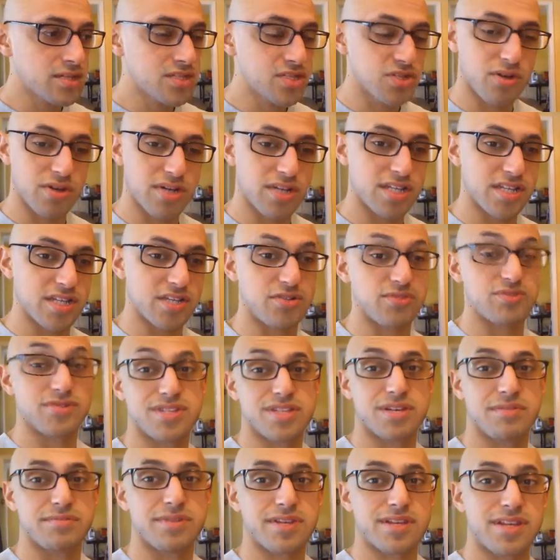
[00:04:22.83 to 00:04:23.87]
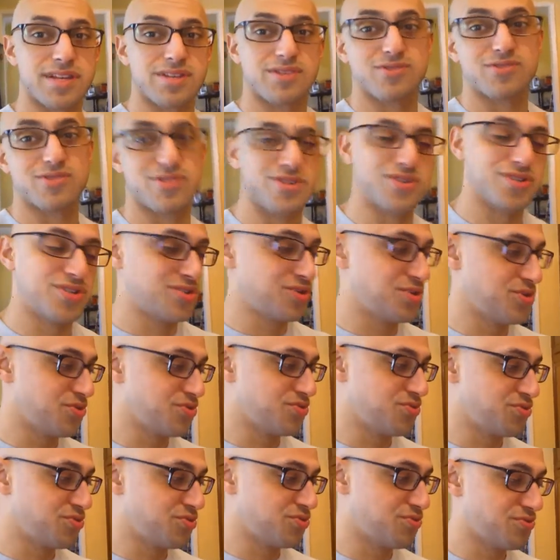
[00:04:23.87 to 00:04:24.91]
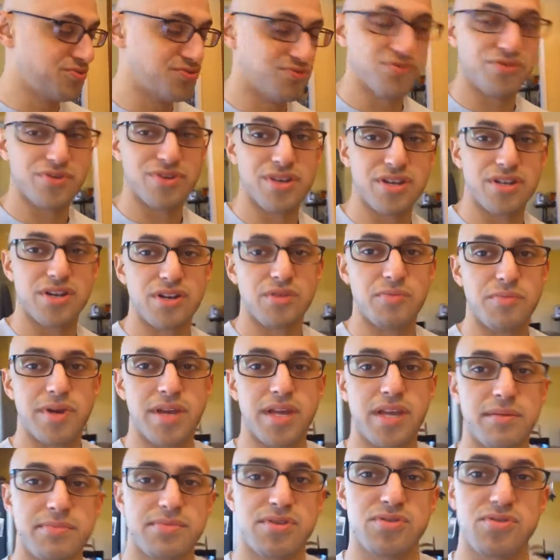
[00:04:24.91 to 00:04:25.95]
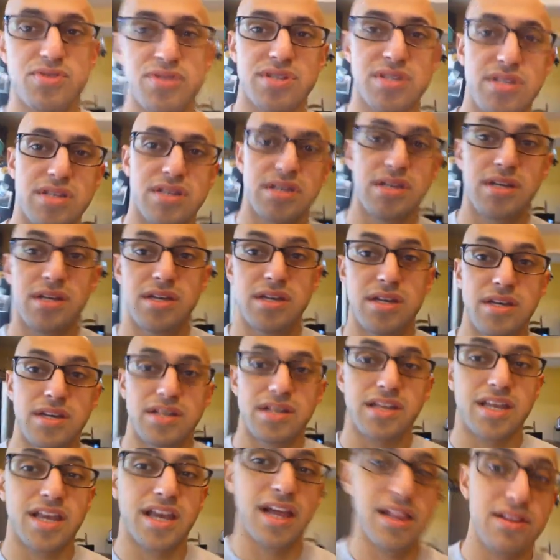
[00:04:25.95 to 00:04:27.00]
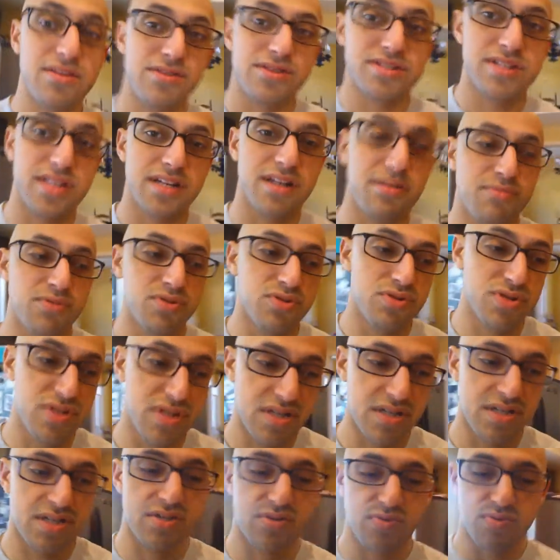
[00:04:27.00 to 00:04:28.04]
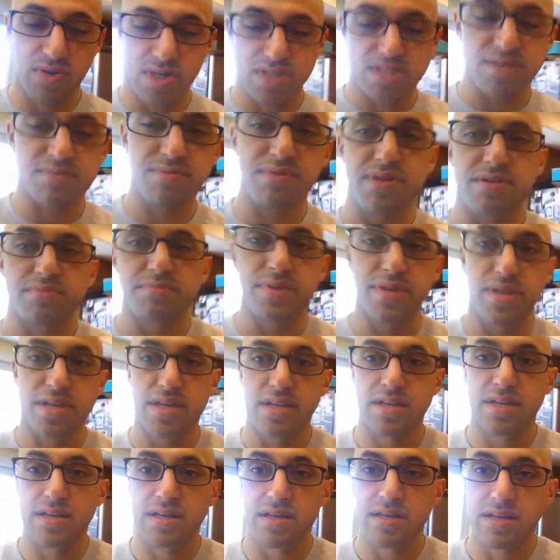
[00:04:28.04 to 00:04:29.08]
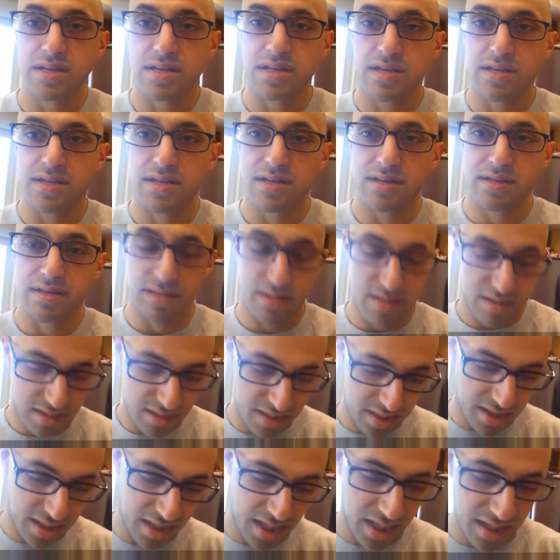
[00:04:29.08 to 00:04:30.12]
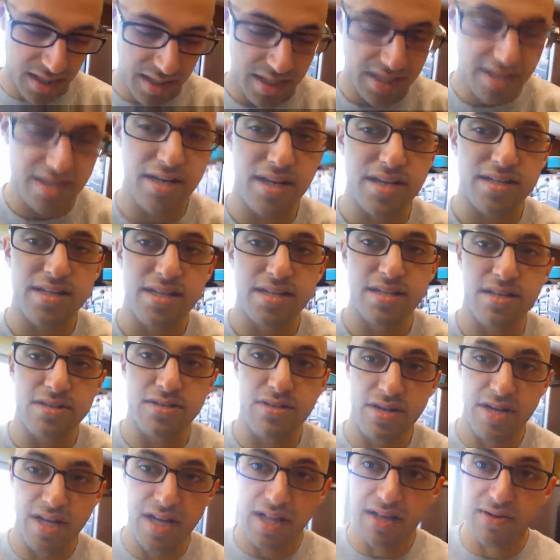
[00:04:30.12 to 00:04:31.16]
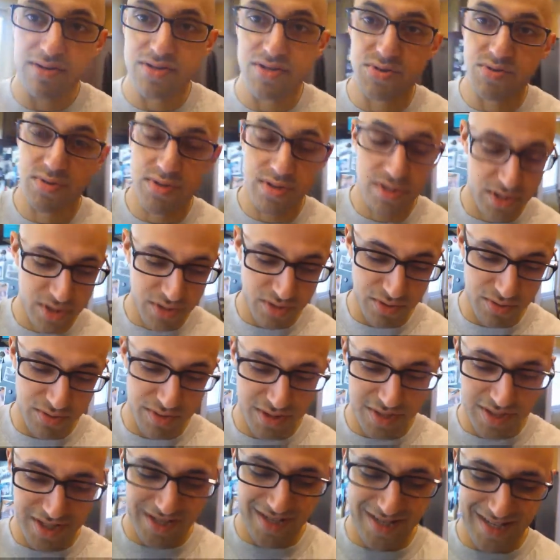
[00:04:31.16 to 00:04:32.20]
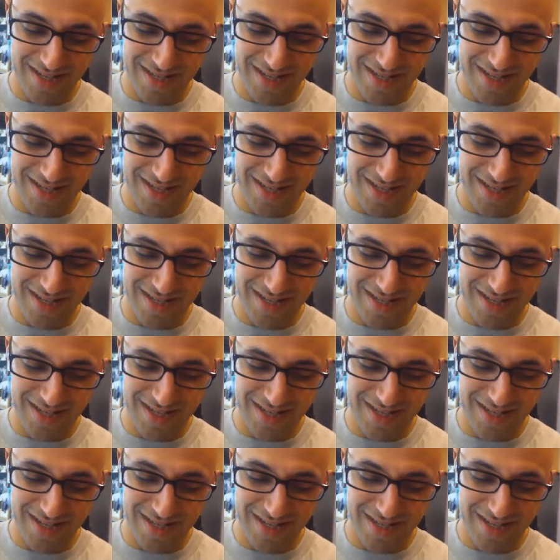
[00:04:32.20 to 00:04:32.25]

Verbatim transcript: So I need to do something in order to, you know, make up those calories that I'm losing. Otherwise, I'm going to be at like nineteen hundred calories real soon.